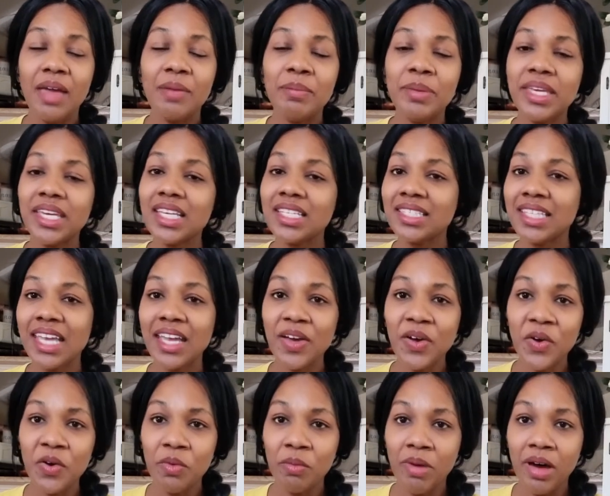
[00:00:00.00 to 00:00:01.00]
Being a stay at
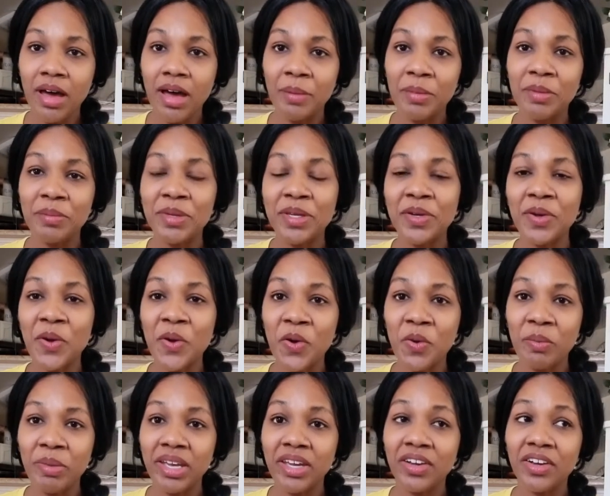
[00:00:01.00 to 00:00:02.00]
home mom and being a
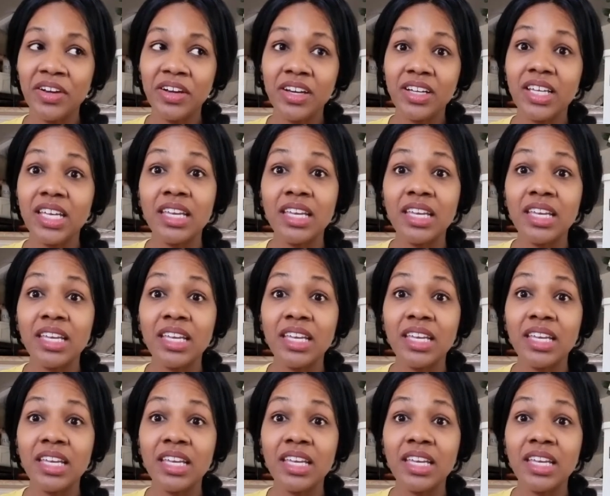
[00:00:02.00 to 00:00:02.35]
homemaker,